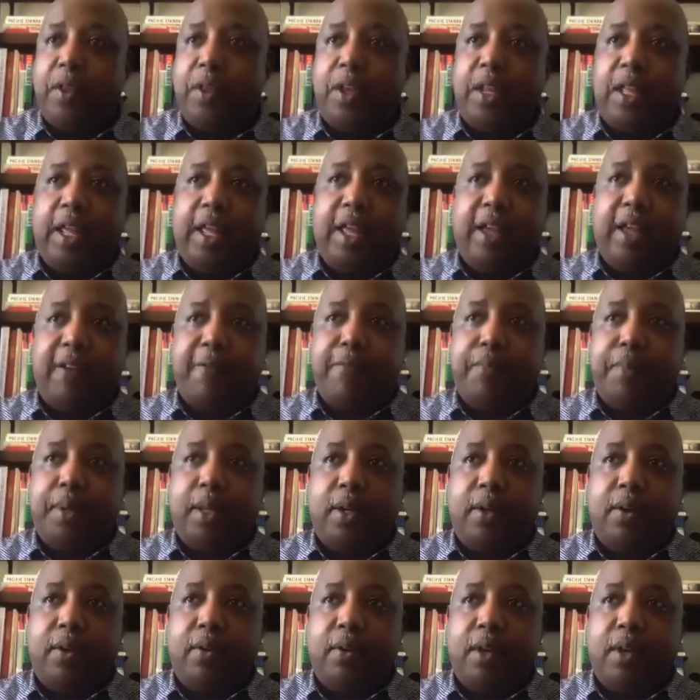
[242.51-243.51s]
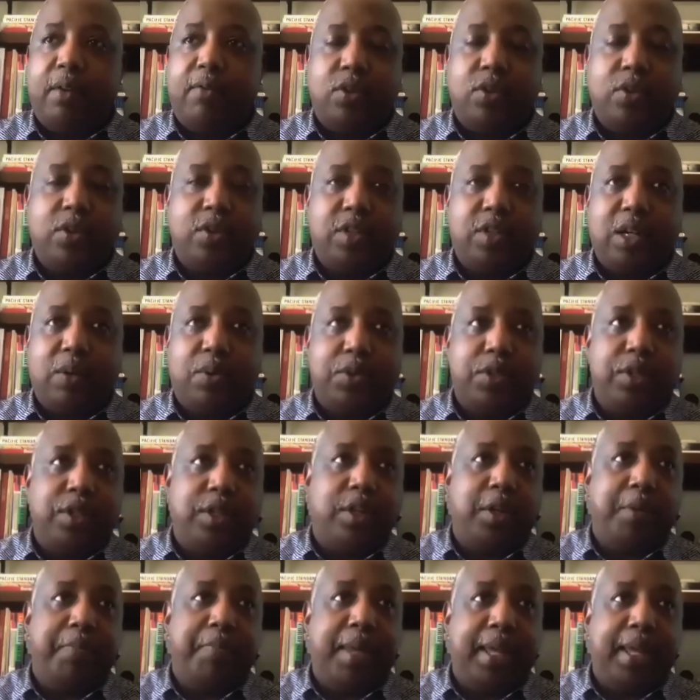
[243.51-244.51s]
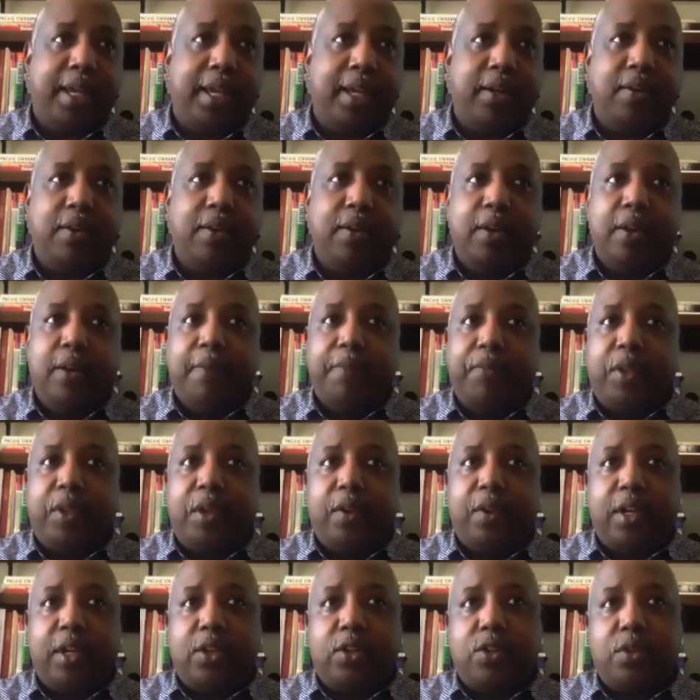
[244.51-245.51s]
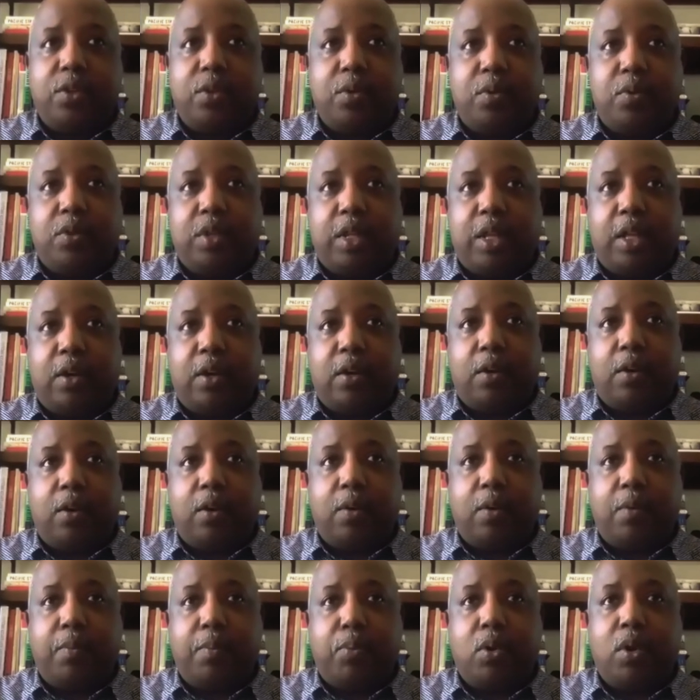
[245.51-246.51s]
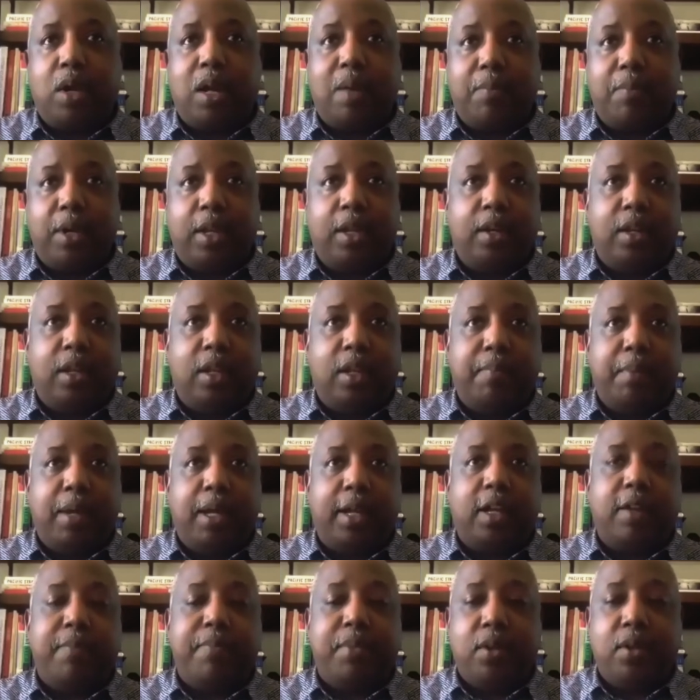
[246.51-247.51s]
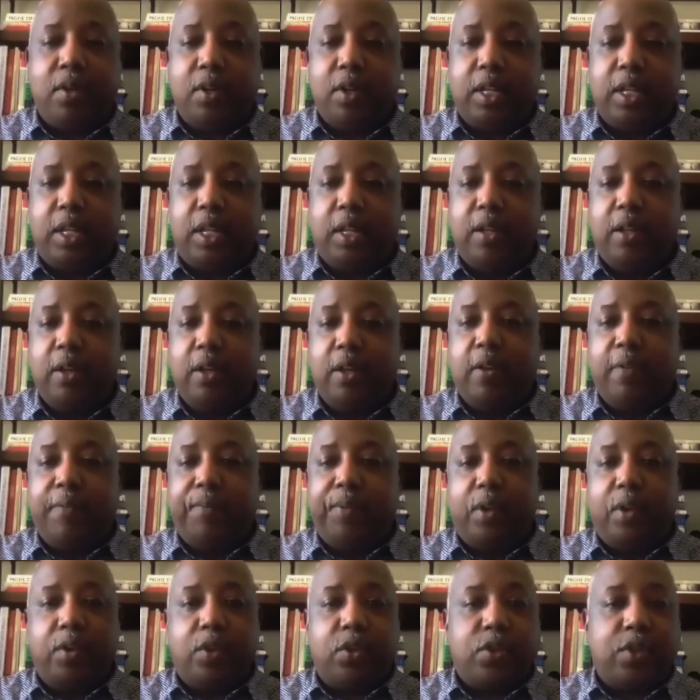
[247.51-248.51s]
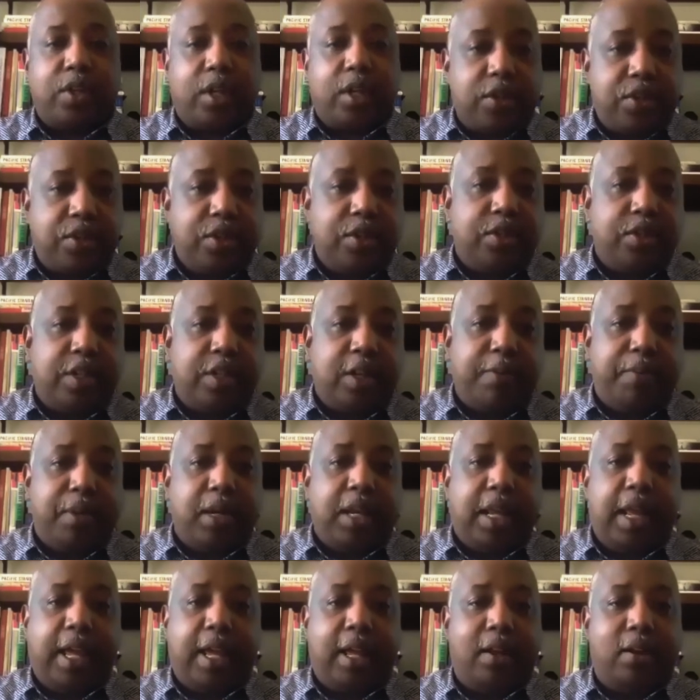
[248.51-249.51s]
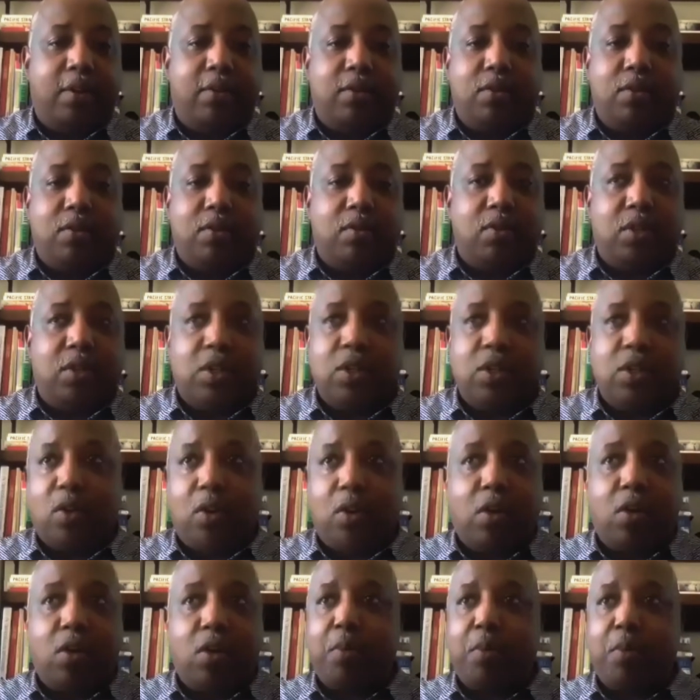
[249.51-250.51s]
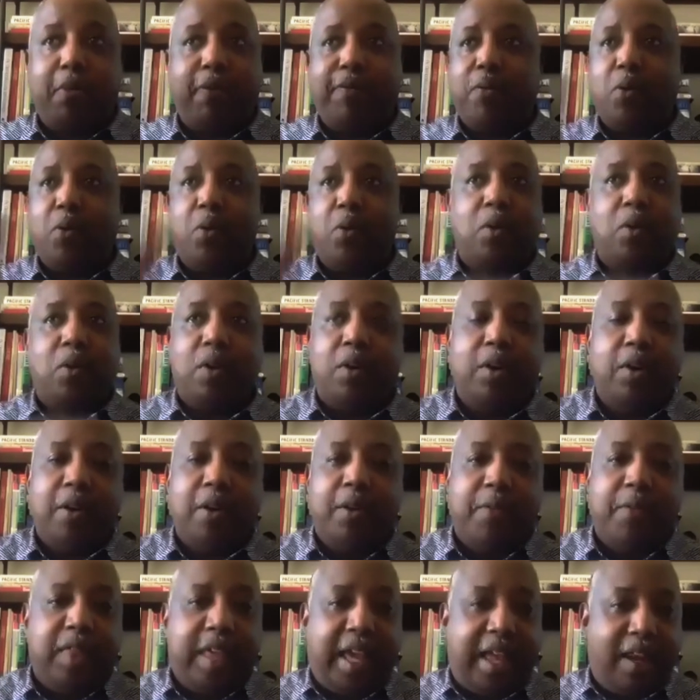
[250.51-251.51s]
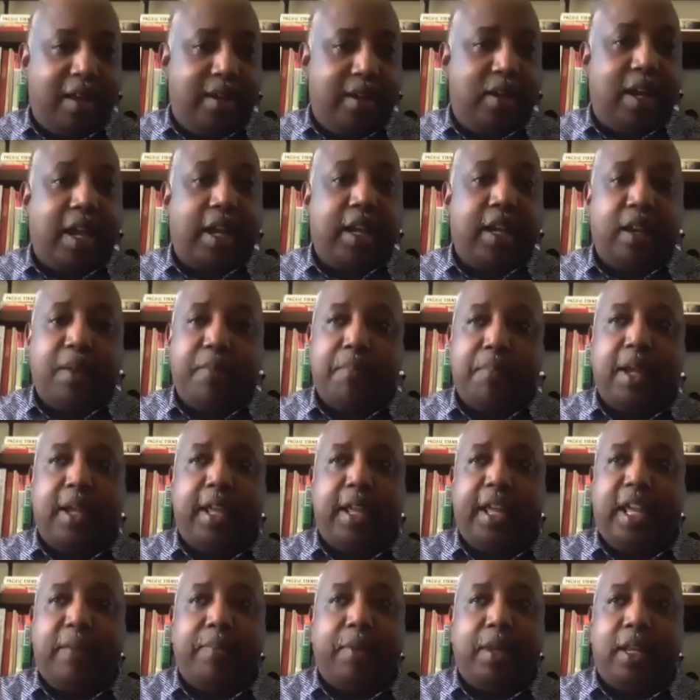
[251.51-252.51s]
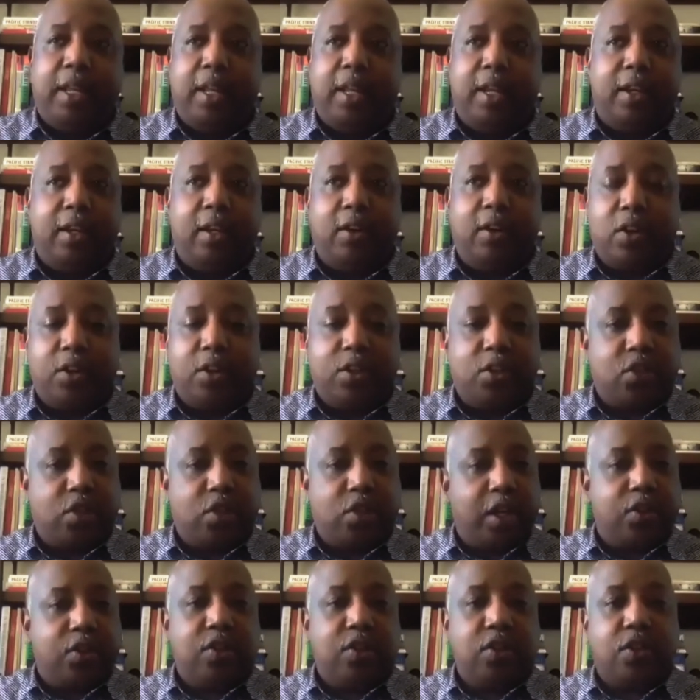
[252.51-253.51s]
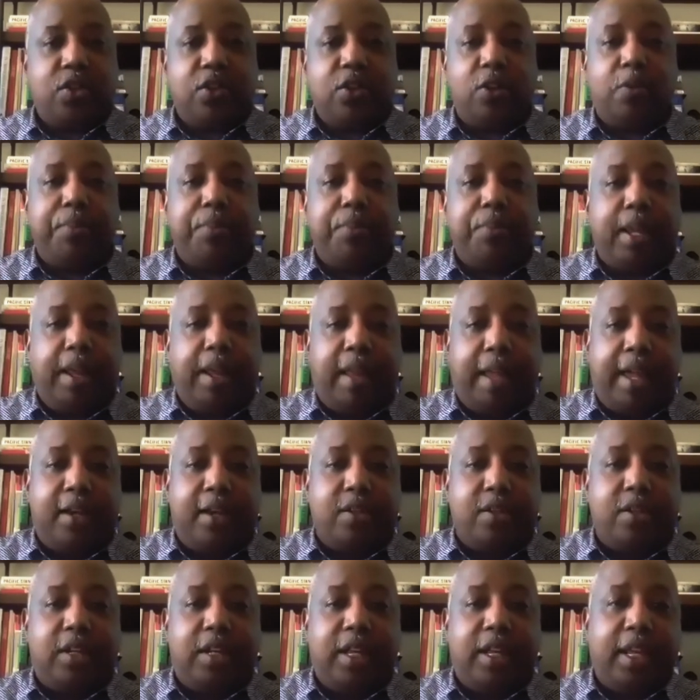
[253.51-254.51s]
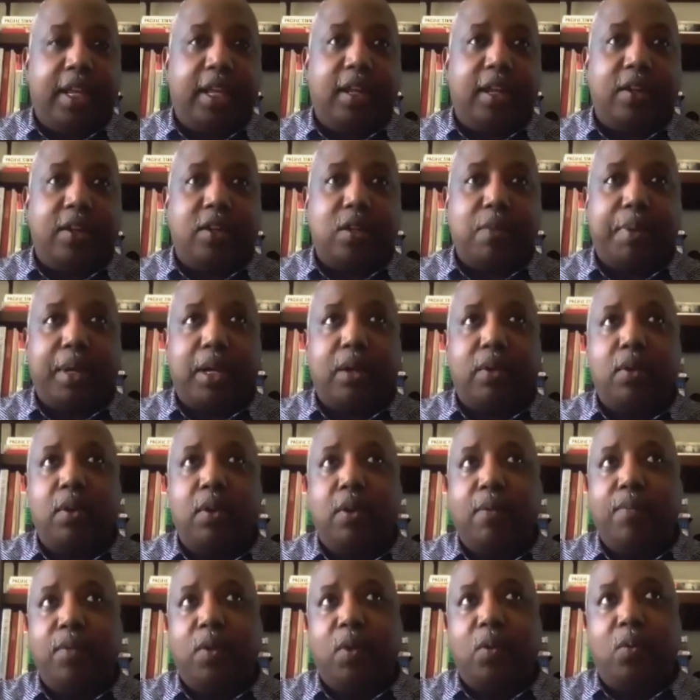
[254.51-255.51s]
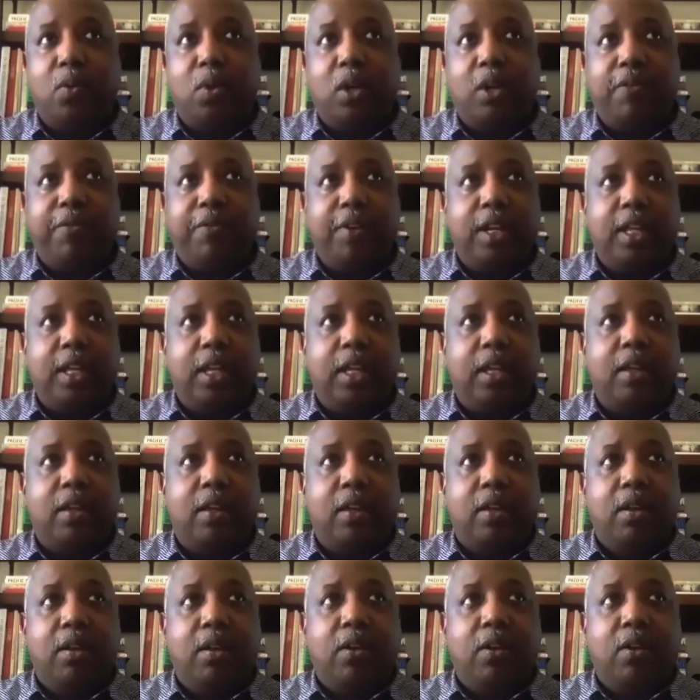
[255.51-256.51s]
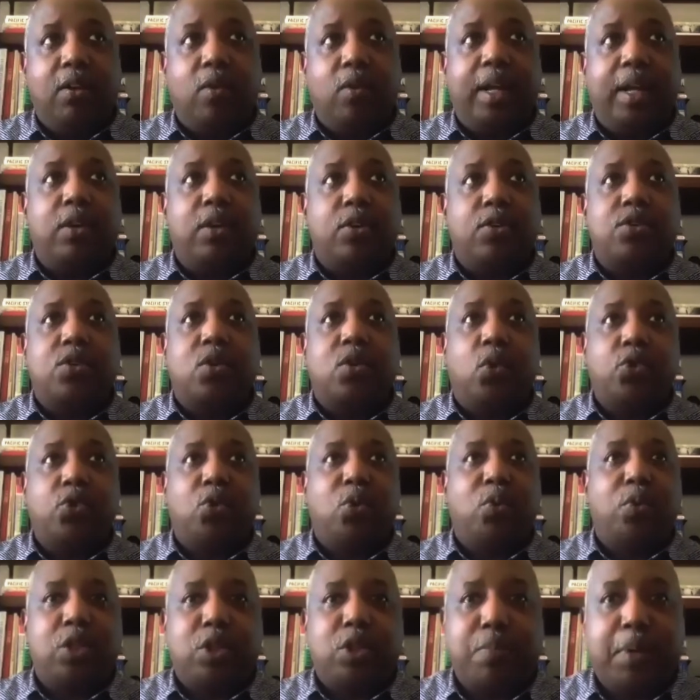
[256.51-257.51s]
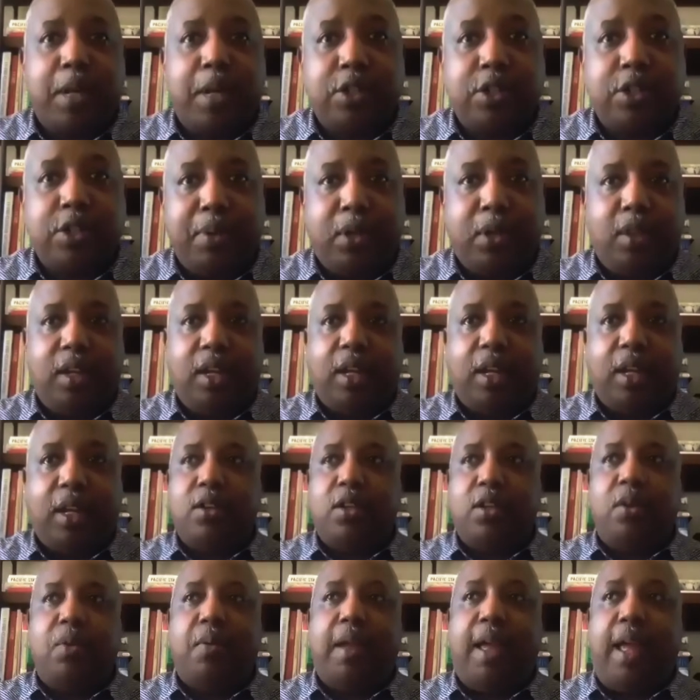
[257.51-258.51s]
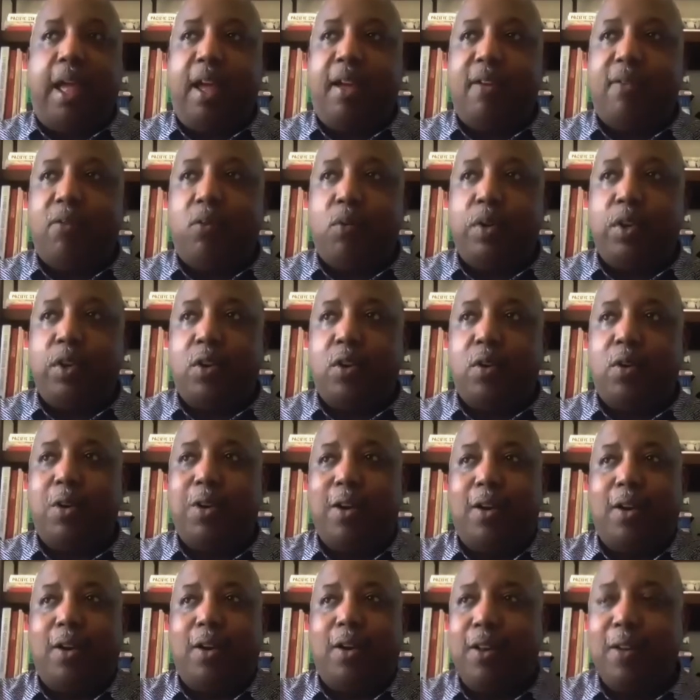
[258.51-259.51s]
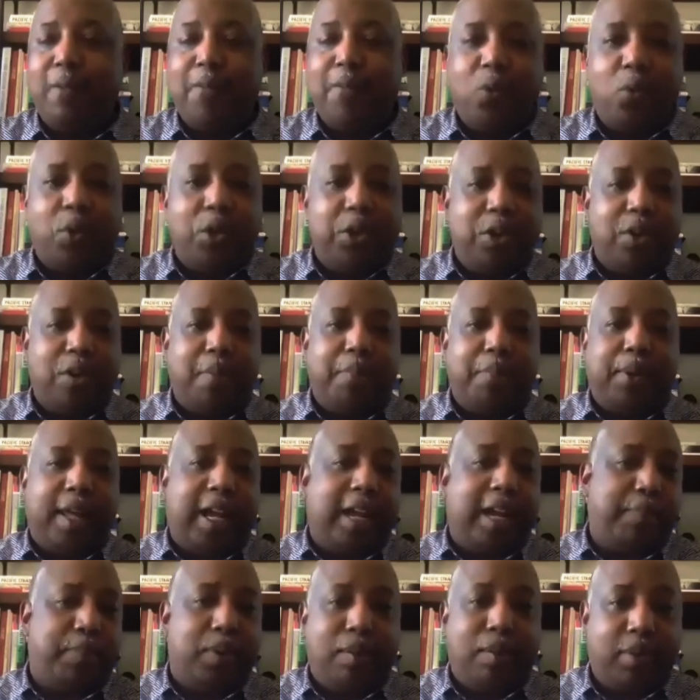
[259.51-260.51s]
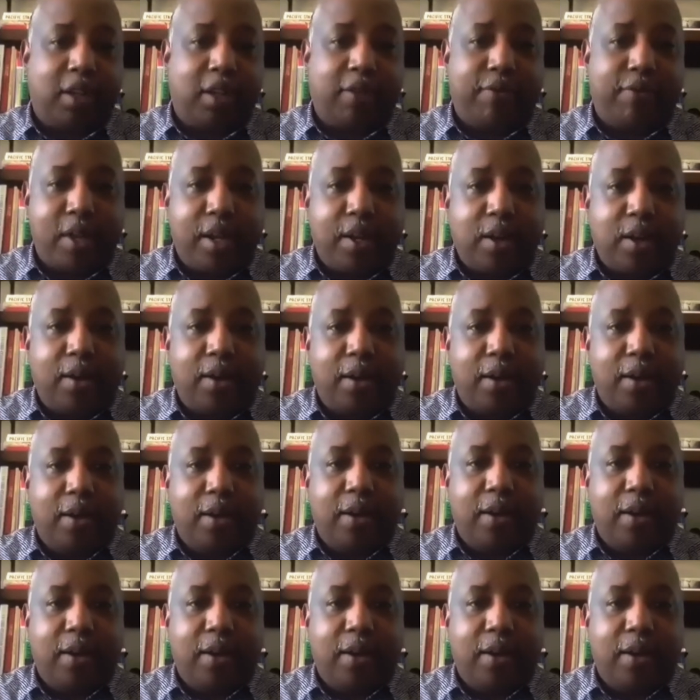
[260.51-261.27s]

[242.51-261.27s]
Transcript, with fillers: And they have been ever since I was a young man. They're issues that are prominent in my community. They're discussions that have been had since long before that night in Miami, and they're discussions still being had today. It's about what, if any, greater social responsibility do you have when you're a black public figure?